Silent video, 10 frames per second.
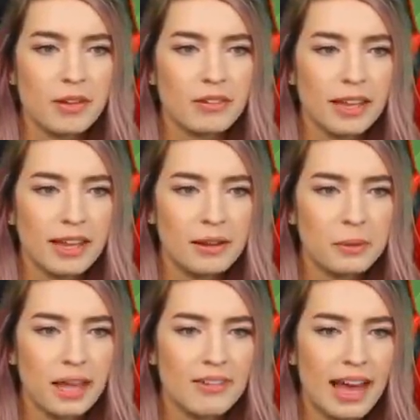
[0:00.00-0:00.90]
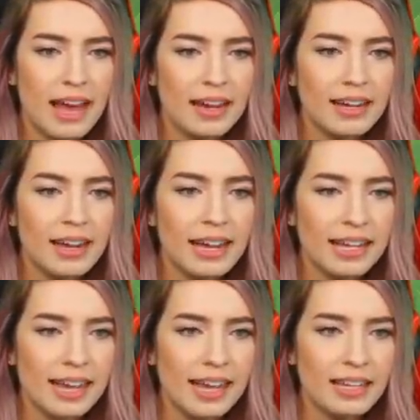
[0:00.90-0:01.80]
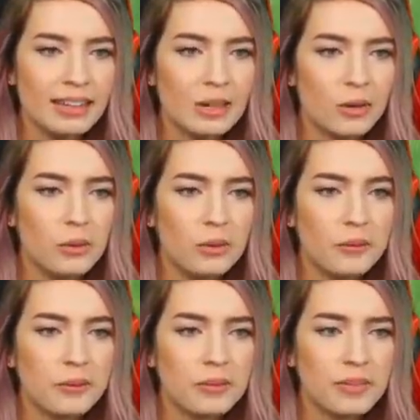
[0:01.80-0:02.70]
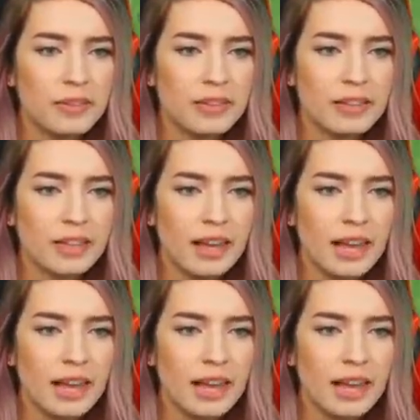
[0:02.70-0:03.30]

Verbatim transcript: And we have Ada. Hi, hello. Hi,